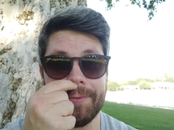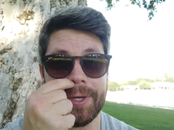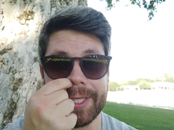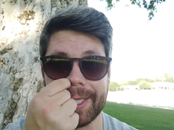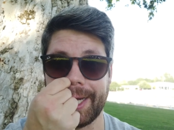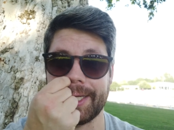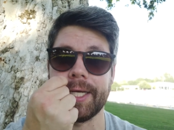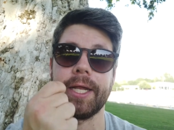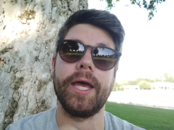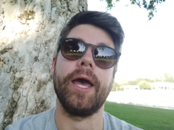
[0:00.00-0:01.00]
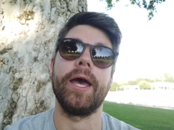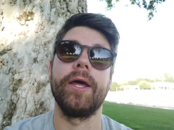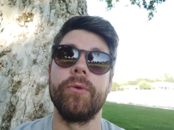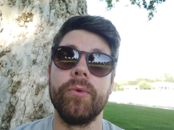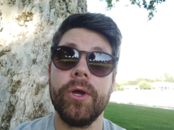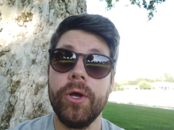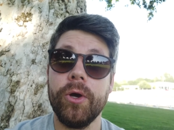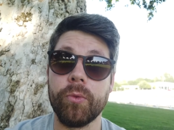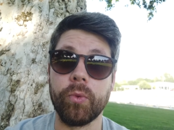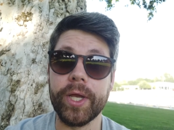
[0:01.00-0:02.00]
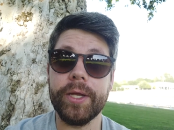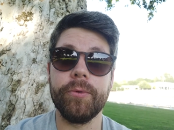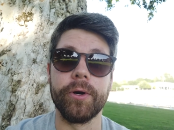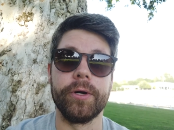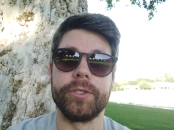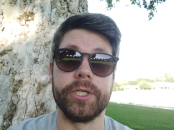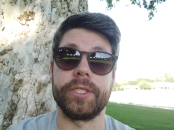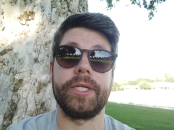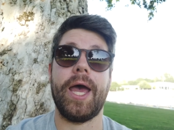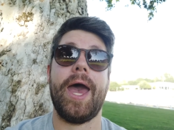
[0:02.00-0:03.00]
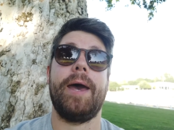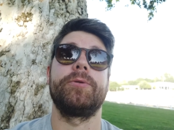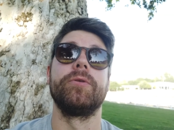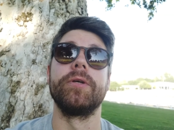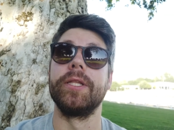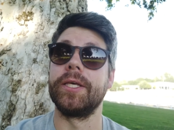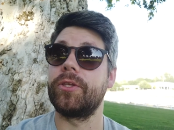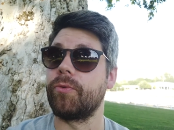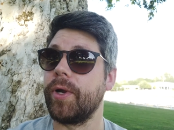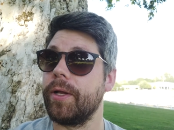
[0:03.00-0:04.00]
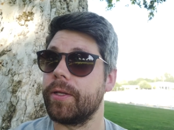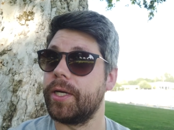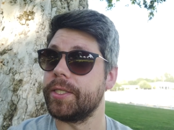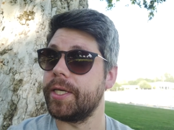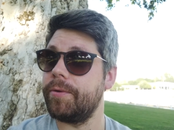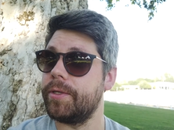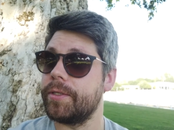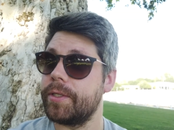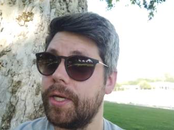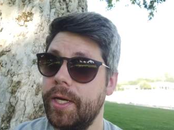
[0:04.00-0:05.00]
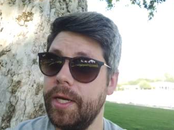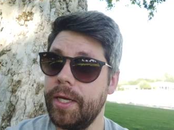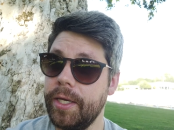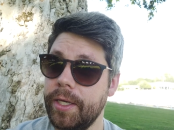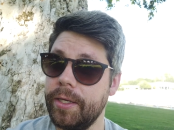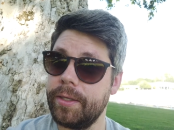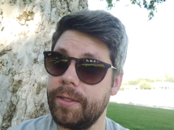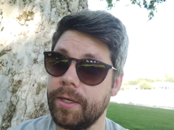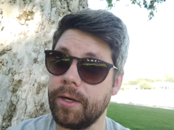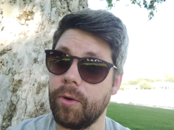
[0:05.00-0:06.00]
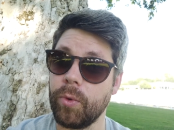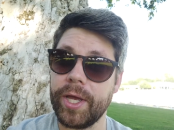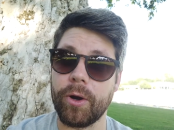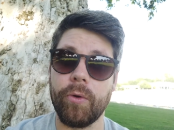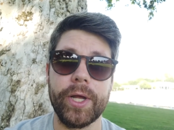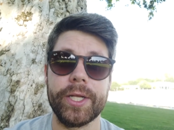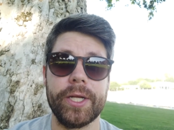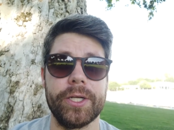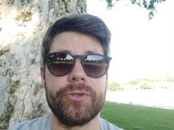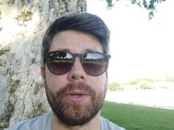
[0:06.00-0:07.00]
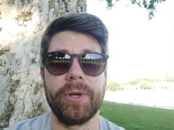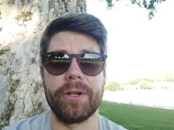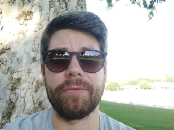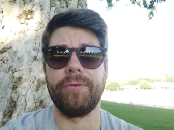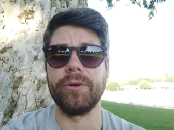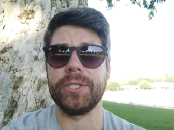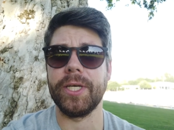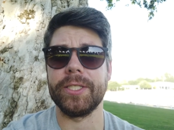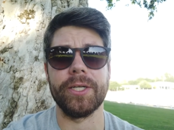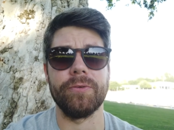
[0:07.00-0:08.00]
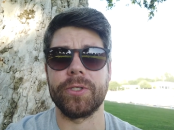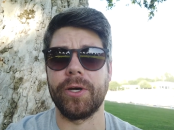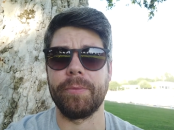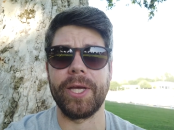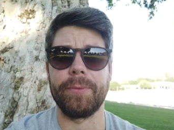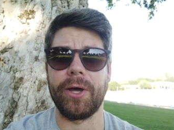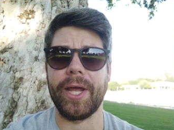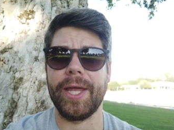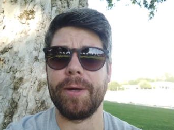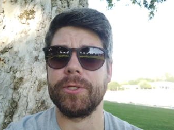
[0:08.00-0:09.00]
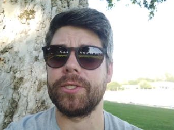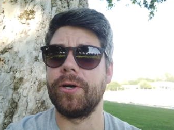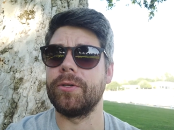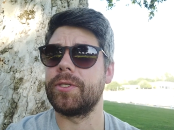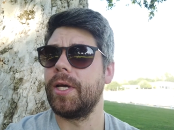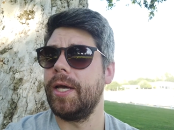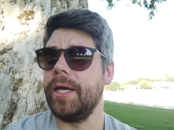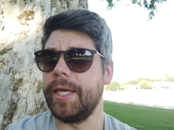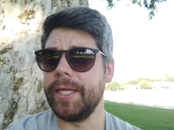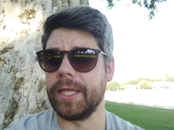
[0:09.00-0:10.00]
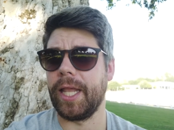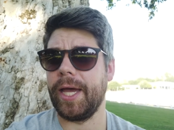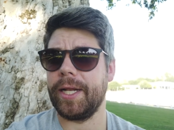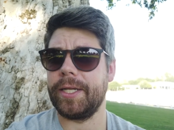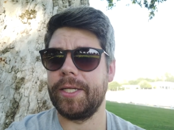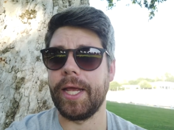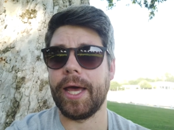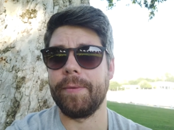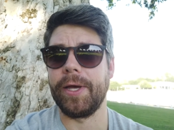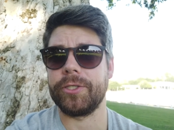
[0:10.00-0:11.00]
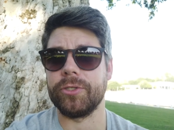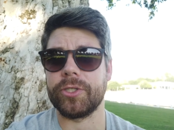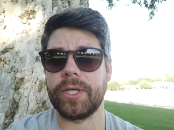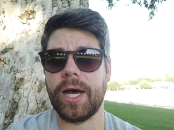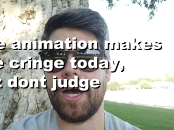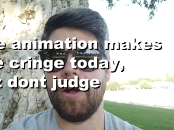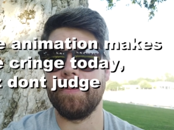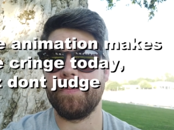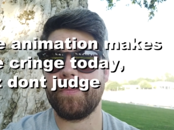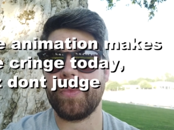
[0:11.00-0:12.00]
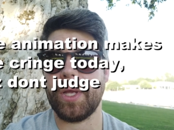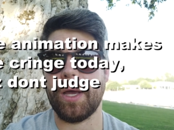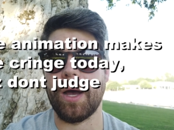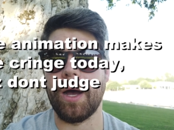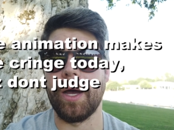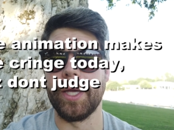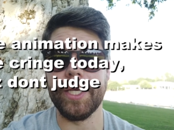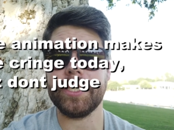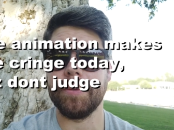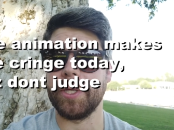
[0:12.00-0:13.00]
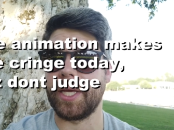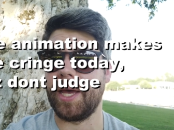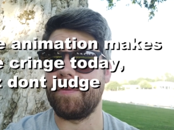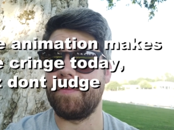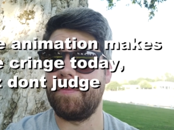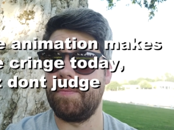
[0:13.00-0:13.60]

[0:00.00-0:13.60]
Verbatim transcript: he really liked it, and we were just absolutely thrilled because he was he uh, we had already done a treatment of the first season. It was going to be about eight episodes. He liked the animation style. Uh, he seemed to get